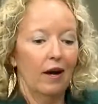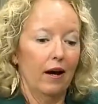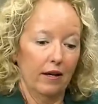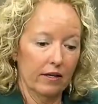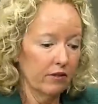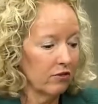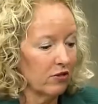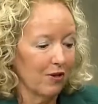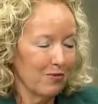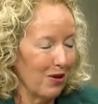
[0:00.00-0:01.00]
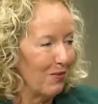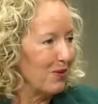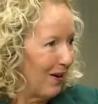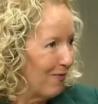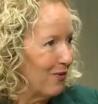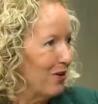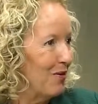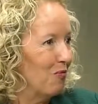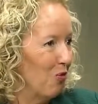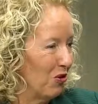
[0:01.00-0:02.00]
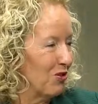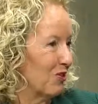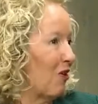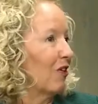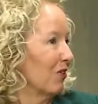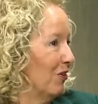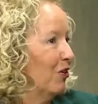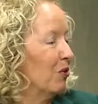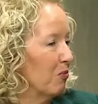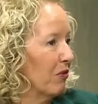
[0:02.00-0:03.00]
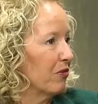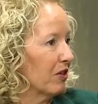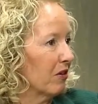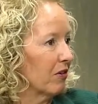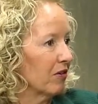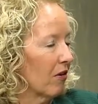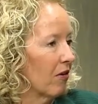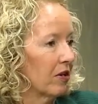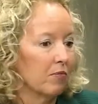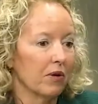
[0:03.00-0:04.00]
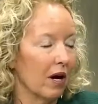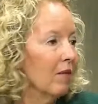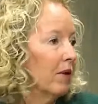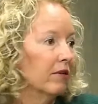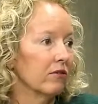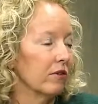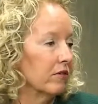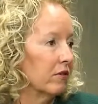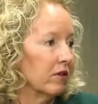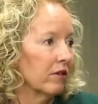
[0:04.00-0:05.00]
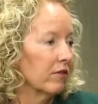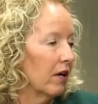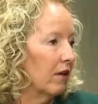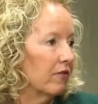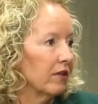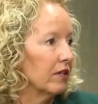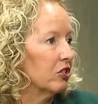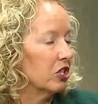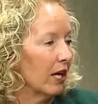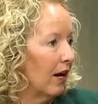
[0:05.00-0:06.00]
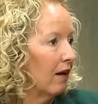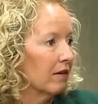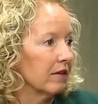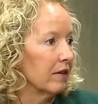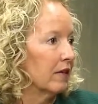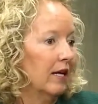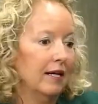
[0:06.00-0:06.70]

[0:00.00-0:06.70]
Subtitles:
And I do sometimes have them want to talk alone with their attorney, but I'm under a duty of confidentiality,